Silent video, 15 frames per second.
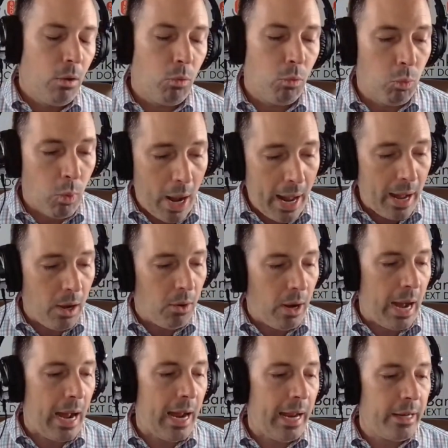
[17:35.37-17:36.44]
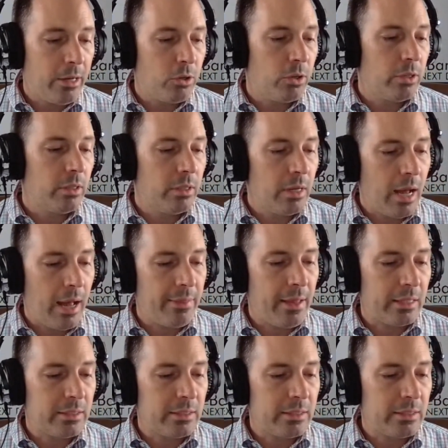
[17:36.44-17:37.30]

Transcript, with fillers: Wow, I could not.